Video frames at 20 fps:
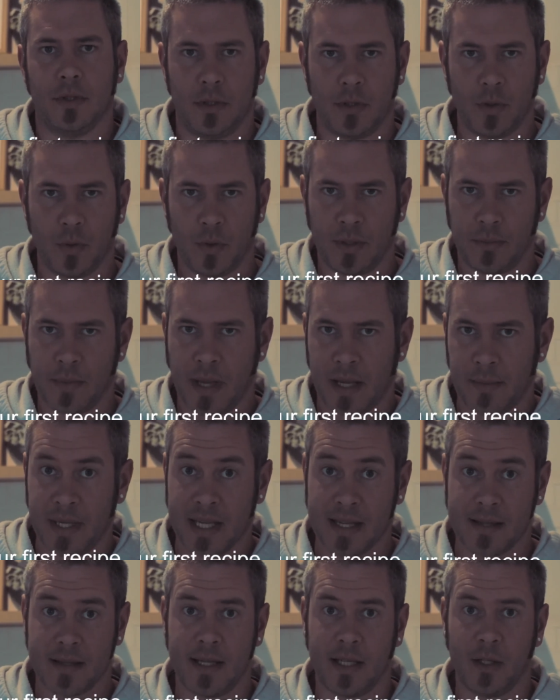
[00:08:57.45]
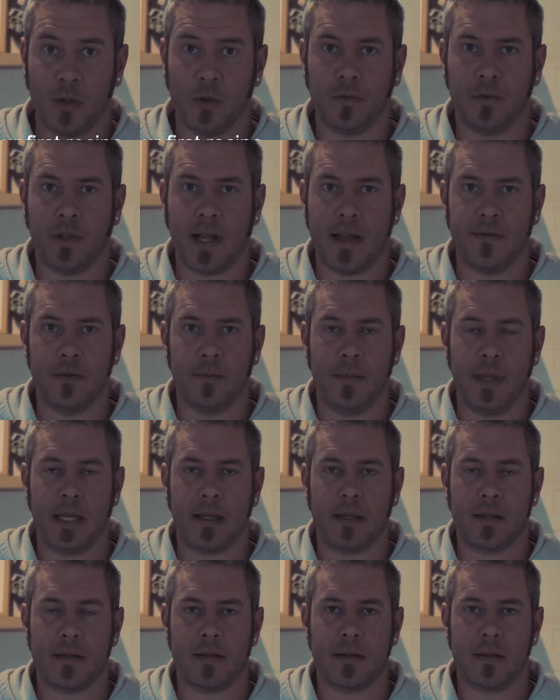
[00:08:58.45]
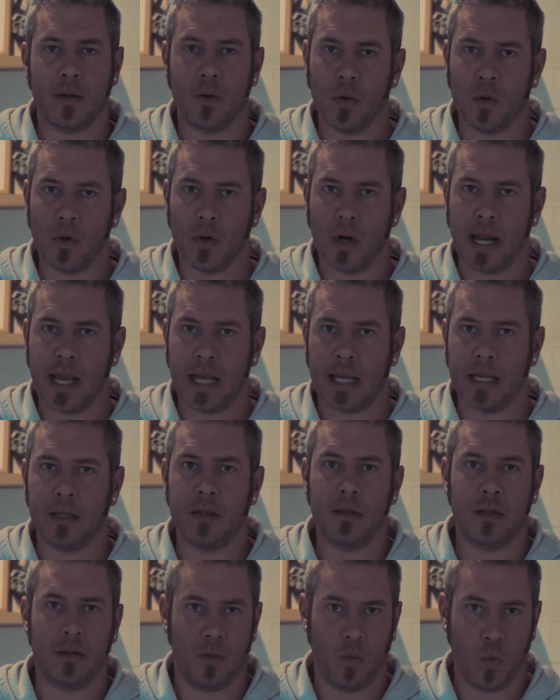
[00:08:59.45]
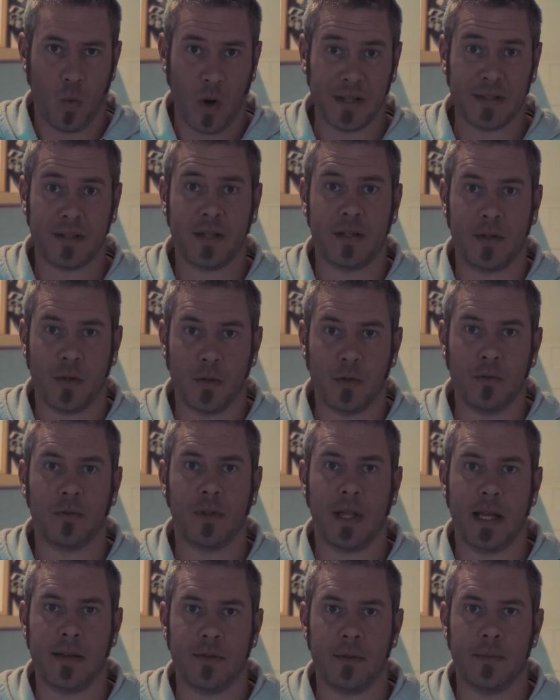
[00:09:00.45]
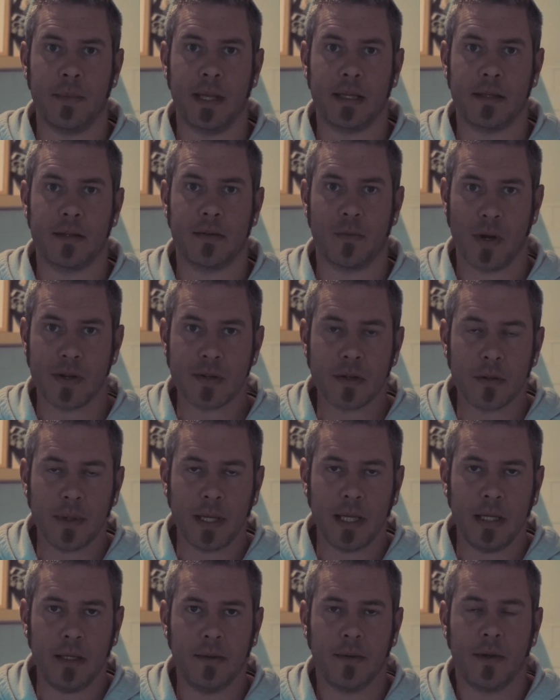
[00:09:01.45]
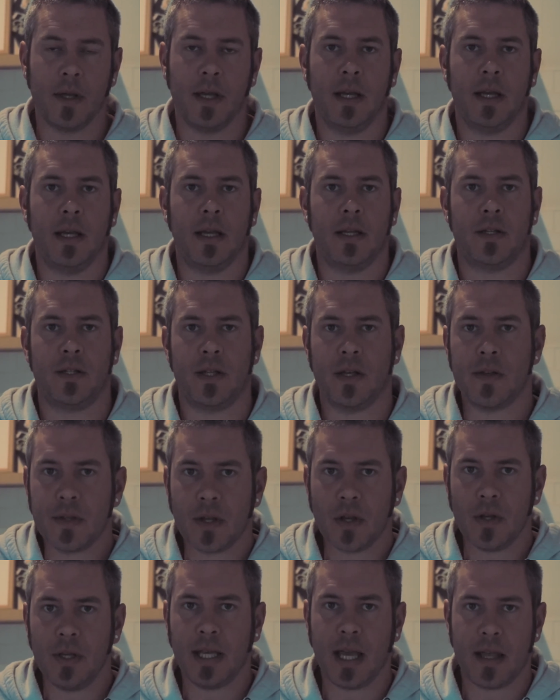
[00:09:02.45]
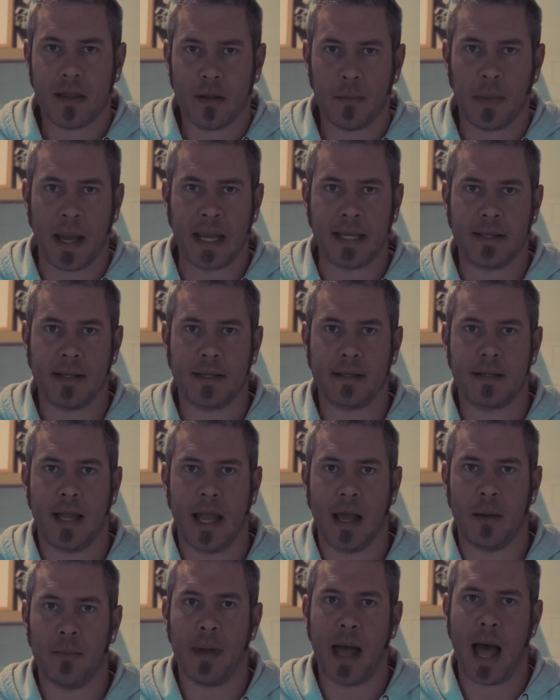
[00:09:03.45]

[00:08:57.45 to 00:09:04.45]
doing maybe a single flavor mix or a 1 to 2 flavor mix recipe, just so you get the basics down